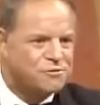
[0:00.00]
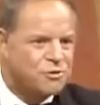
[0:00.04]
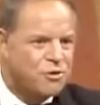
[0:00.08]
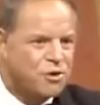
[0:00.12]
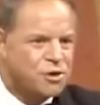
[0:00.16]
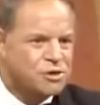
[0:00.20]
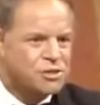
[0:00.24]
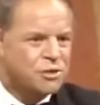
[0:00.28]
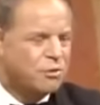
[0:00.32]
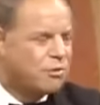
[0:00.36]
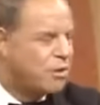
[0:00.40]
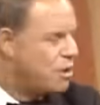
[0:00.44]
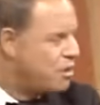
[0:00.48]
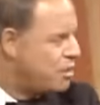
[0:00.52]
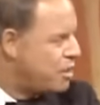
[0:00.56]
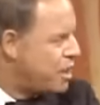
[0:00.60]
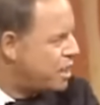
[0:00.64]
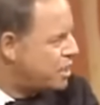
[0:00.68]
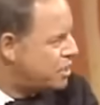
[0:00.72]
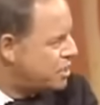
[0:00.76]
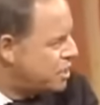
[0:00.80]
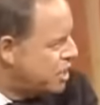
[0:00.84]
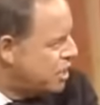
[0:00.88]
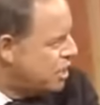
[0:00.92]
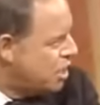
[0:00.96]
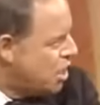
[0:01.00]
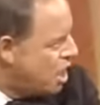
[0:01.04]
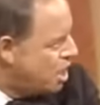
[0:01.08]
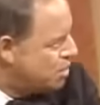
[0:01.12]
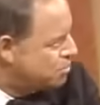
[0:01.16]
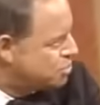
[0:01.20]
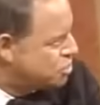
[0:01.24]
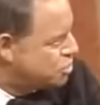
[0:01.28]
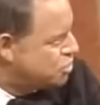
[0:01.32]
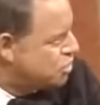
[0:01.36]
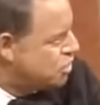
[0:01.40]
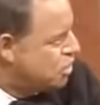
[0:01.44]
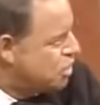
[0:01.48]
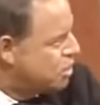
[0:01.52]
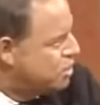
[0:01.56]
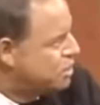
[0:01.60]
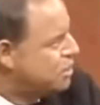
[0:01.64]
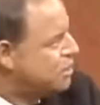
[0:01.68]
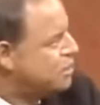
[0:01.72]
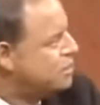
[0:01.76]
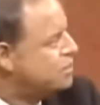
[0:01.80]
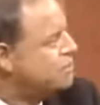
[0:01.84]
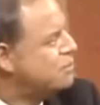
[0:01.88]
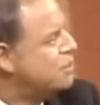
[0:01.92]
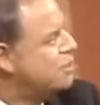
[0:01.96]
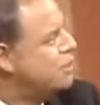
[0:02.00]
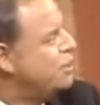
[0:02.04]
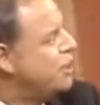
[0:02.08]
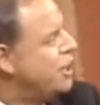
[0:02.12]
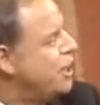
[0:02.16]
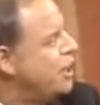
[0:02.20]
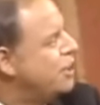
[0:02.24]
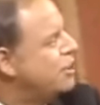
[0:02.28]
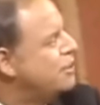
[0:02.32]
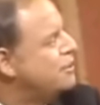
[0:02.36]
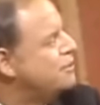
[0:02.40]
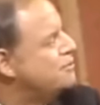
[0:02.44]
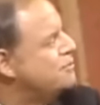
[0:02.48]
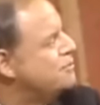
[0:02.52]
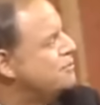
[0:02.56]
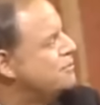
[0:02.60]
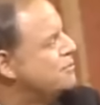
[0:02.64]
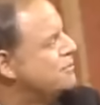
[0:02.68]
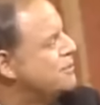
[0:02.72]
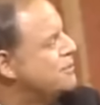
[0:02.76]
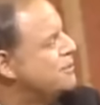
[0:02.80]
Of course, I want to thank Neil Armstrong. Or Neil,